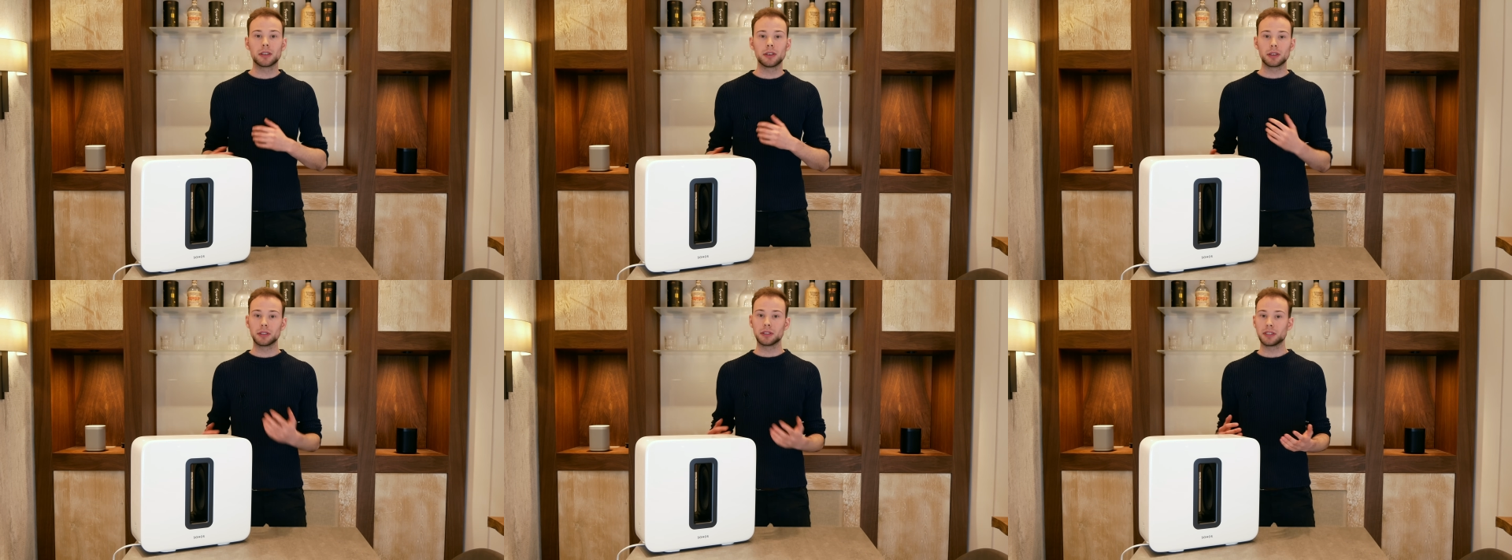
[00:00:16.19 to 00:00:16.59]

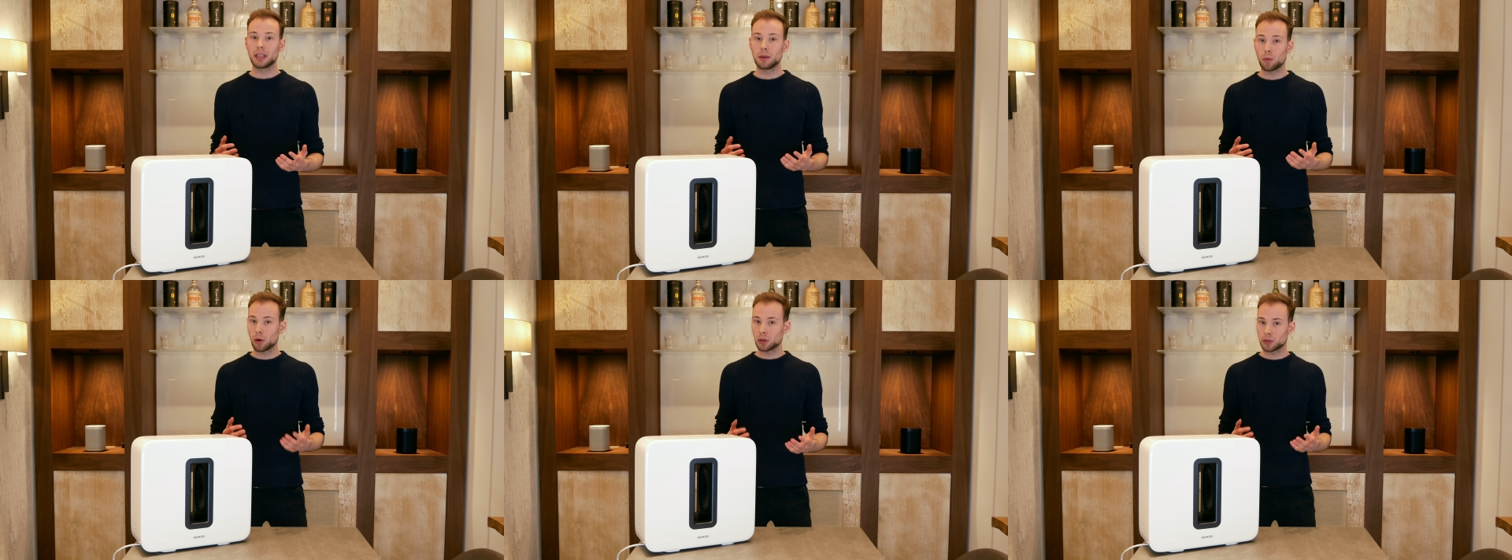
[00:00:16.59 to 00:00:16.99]
so you can
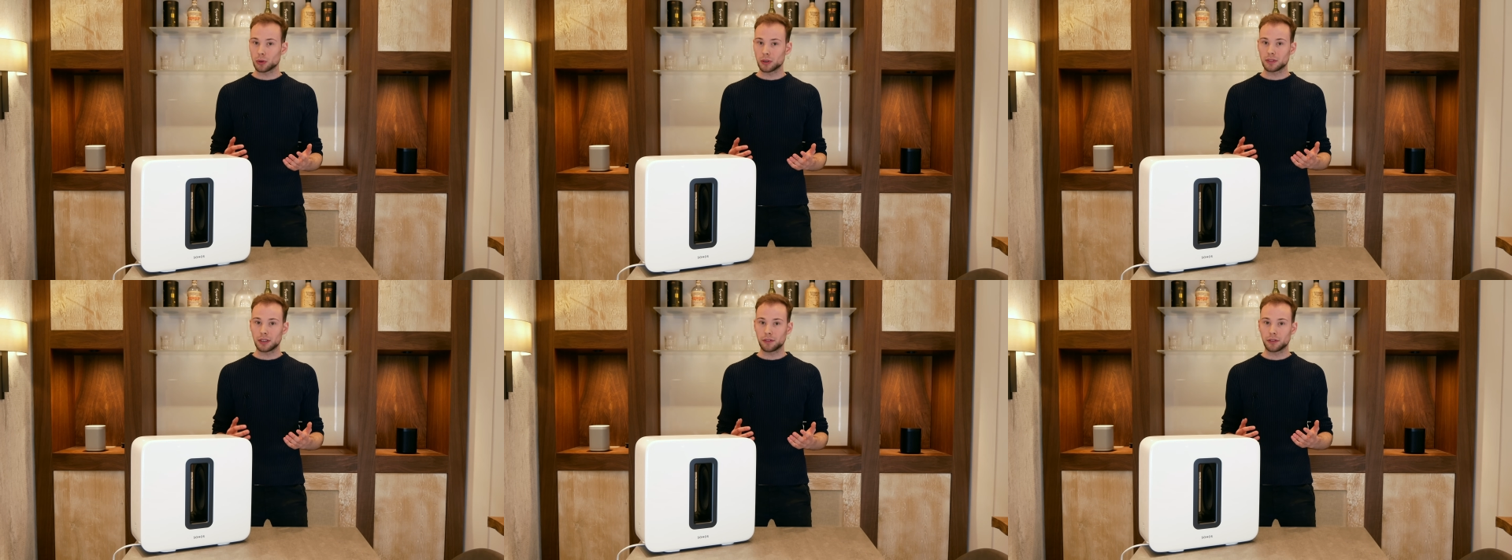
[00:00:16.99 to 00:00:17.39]
see what
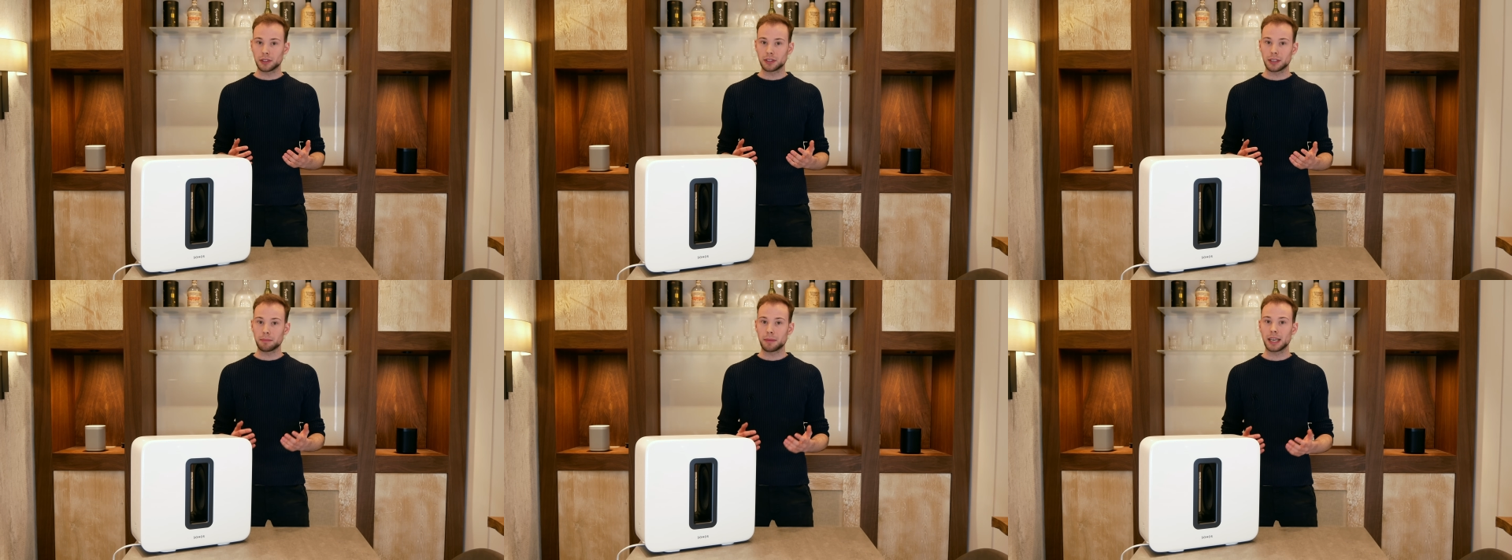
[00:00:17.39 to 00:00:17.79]
sort of
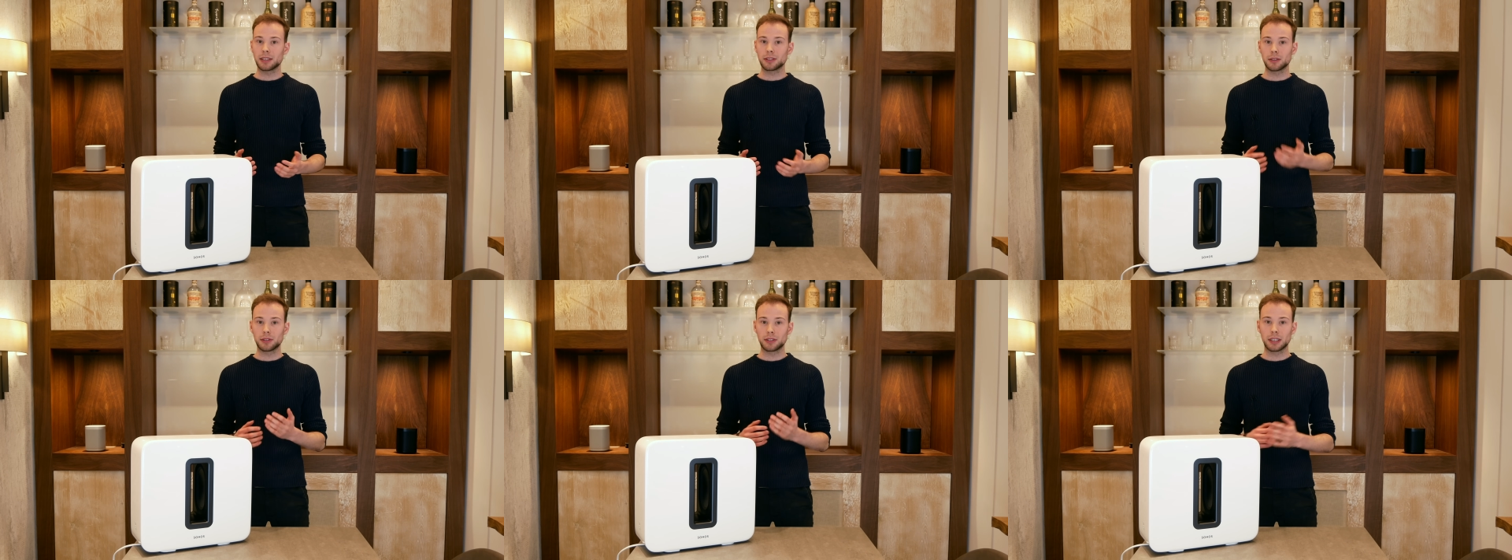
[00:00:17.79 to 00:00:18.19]
difference it
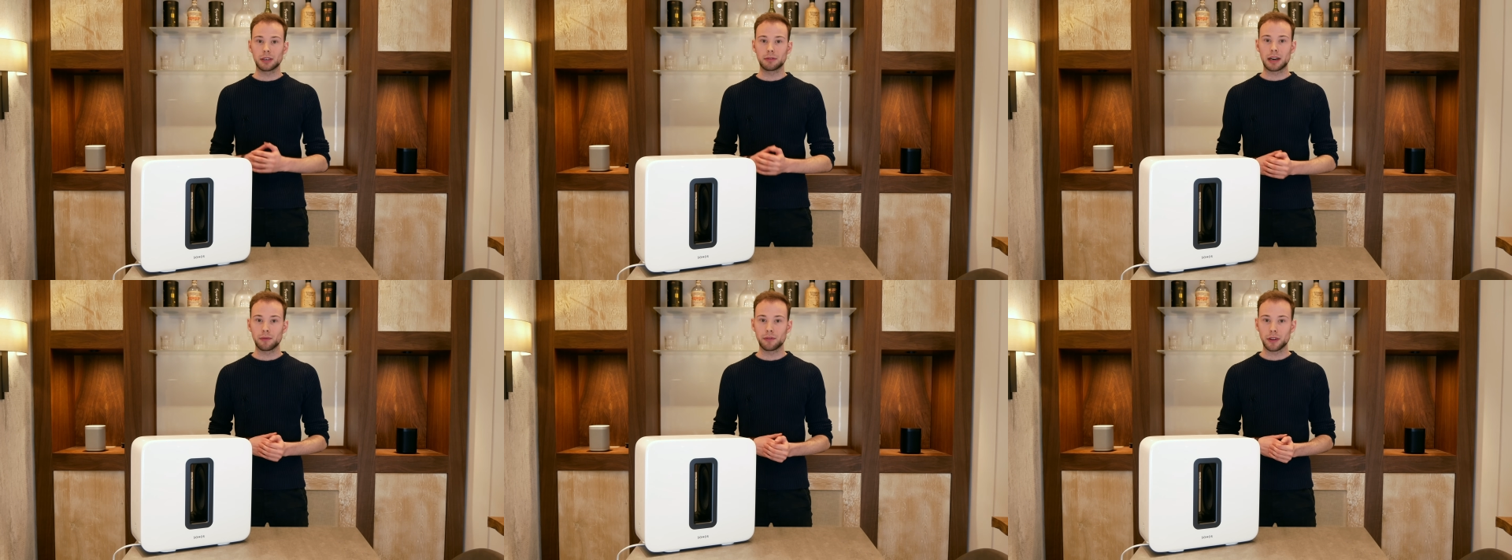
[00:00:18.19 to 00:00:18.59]
makes, so
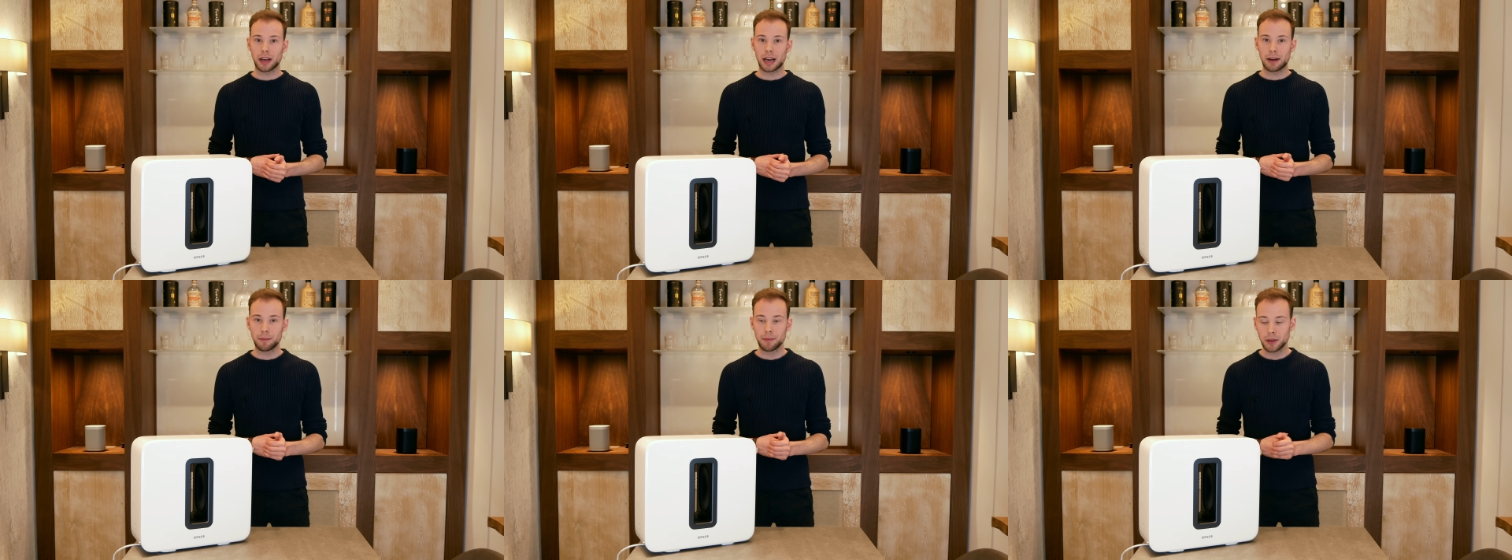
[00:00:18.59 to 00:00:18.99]
stick around for
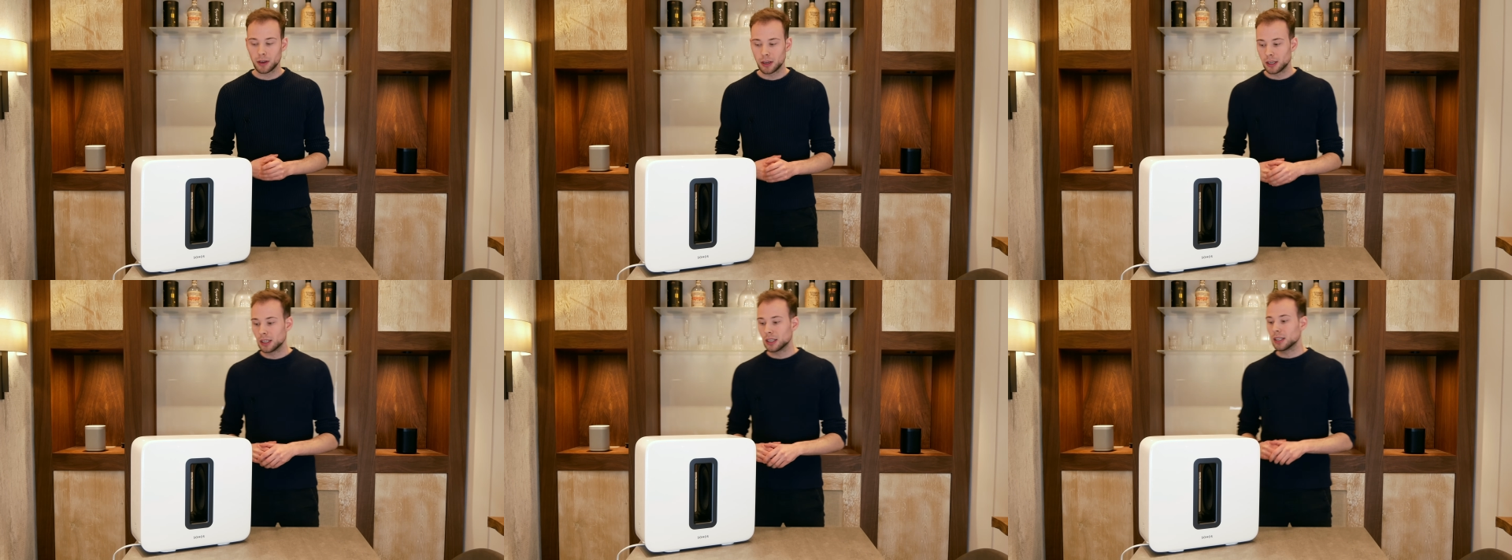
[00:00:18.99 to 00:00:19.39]
that.
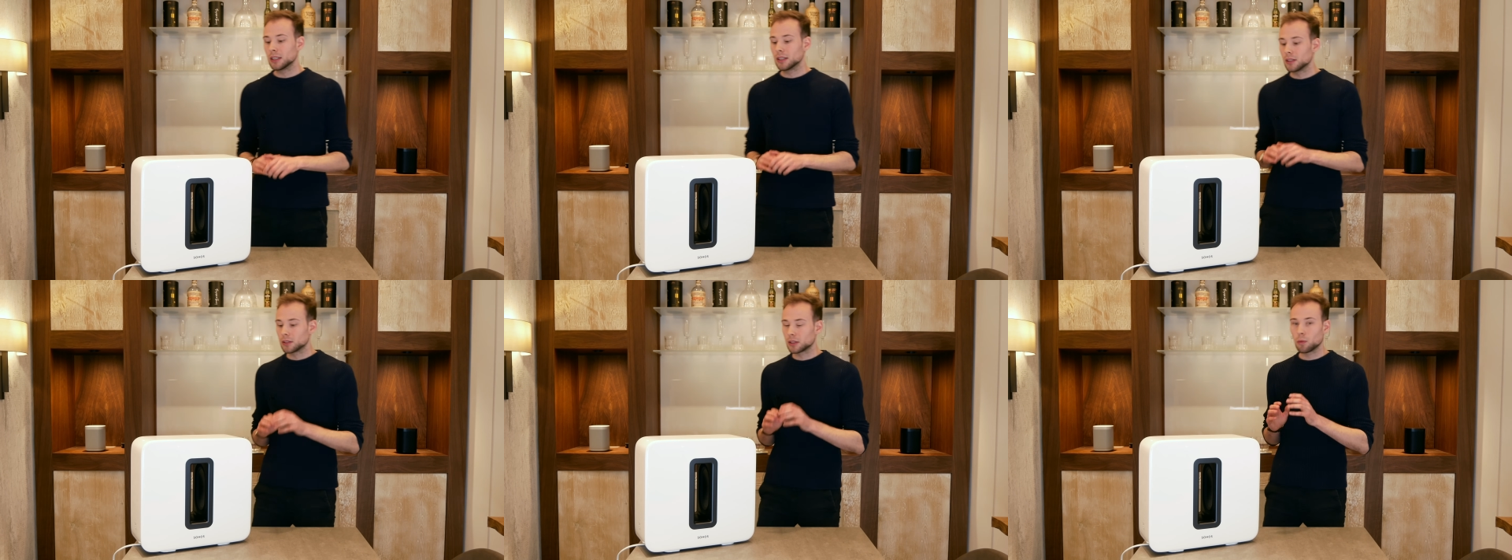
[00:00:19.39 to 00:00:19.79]

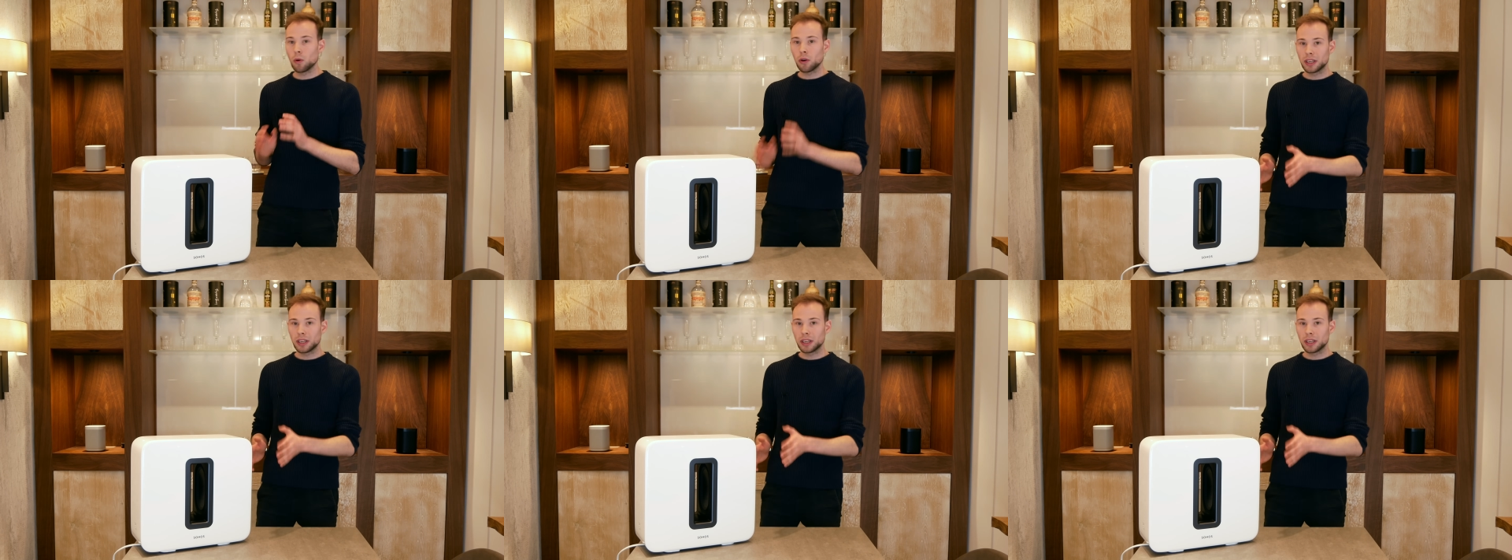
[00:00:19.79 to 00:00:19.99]
So